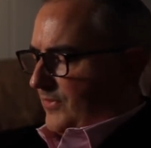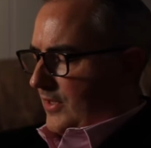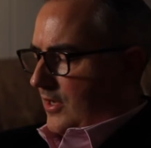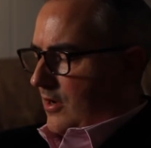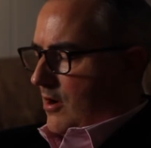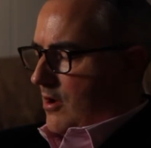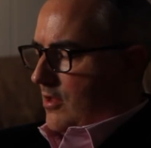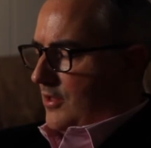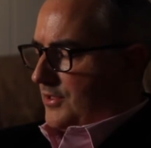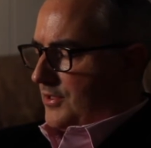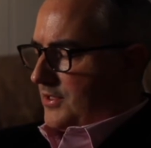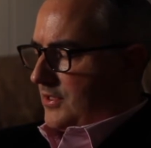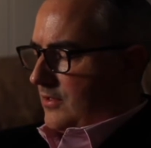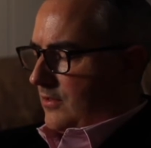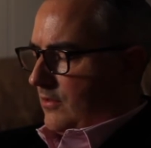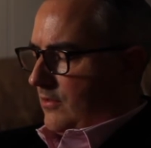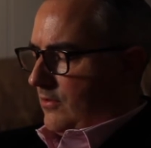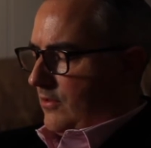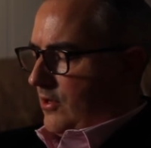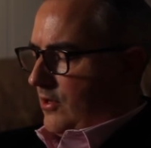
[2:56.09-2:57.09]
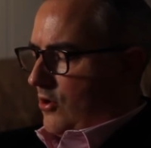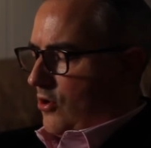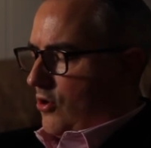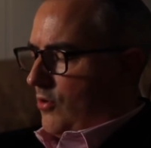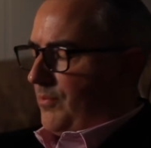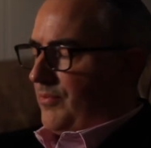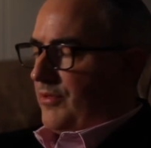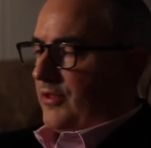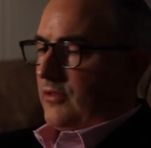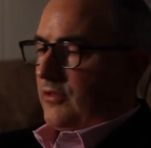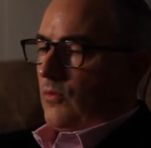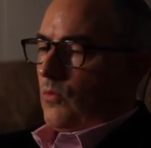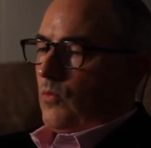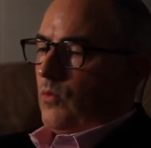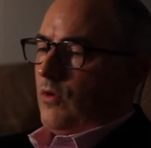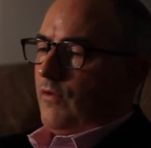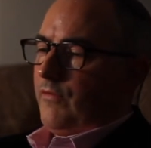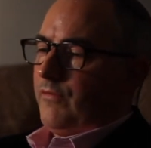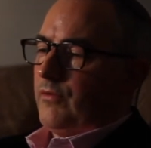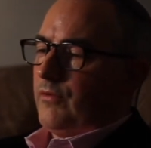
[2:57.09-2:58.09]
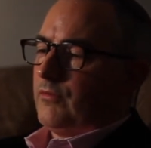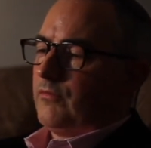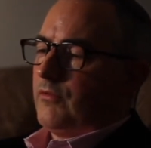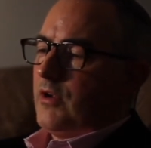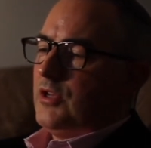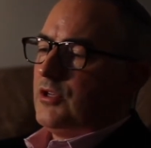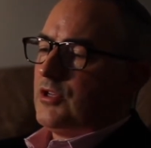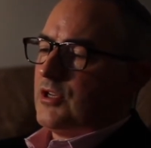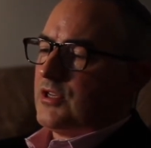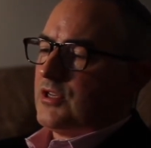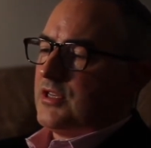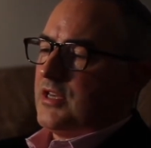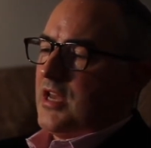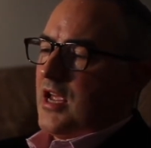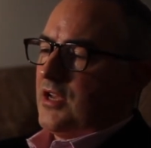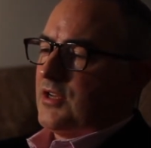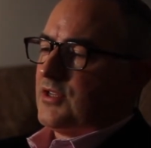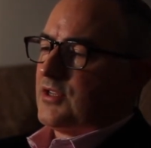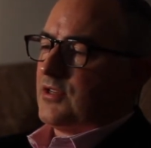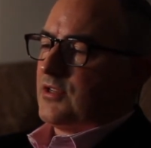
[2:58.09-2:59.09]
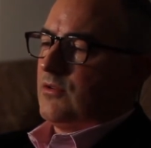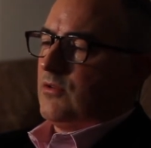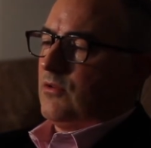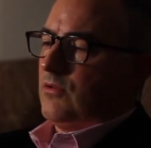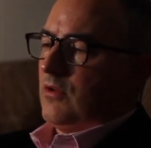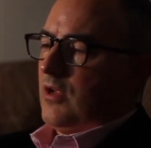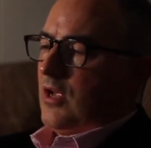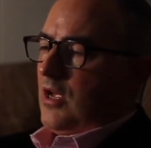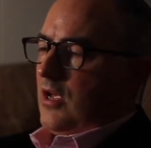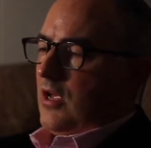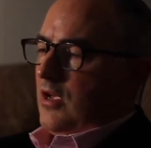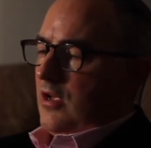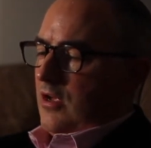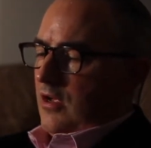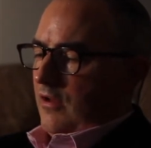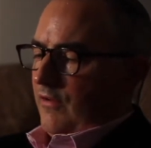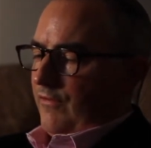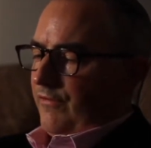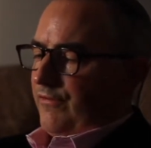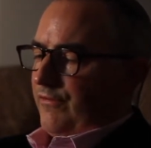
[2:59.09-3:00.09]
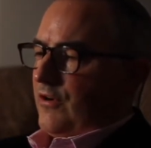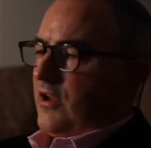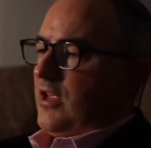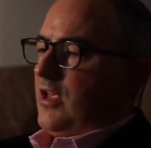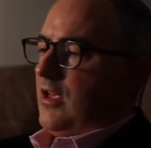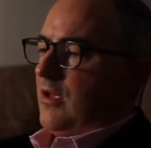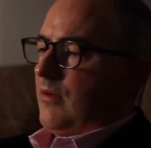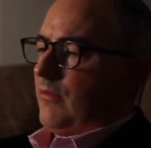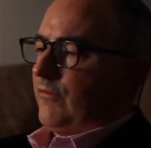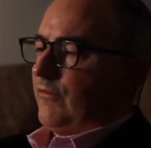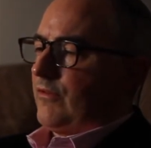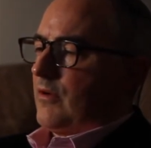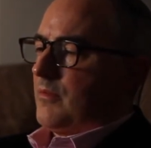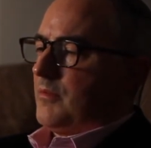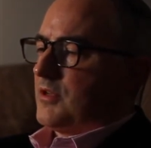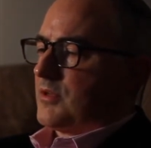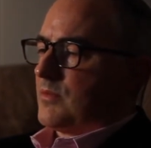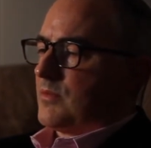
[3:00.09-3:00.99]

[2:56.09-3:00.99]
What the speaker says: Collins could only hope that the wolf would reach his neck soon and free him from his